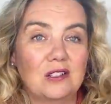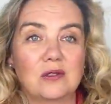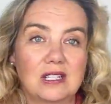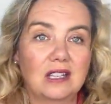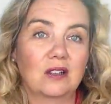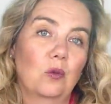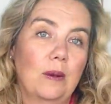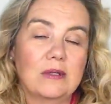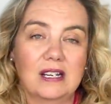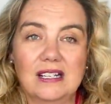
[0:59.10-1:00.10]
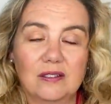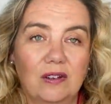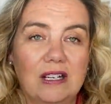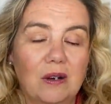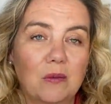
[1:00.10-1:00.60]
New Zealand website to
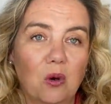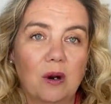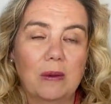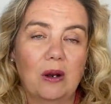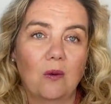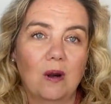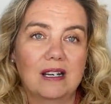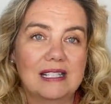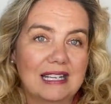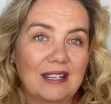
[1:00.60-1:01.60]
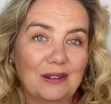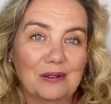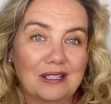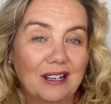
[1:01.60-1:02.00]
find out more about what is in those